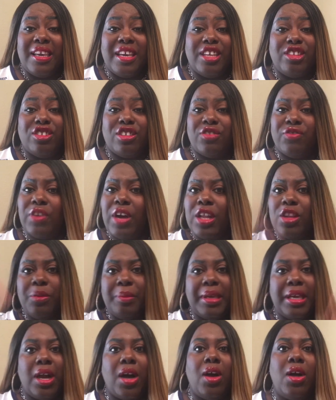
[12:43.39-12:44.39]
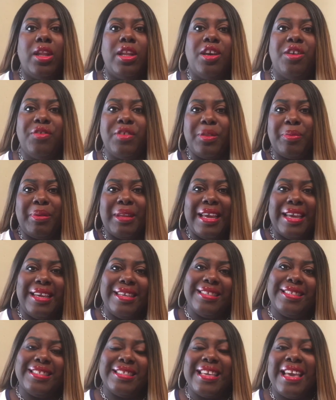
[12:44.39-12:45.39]
and just follow me all over the
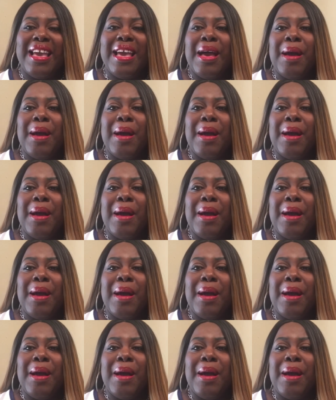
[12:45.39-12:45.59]
place.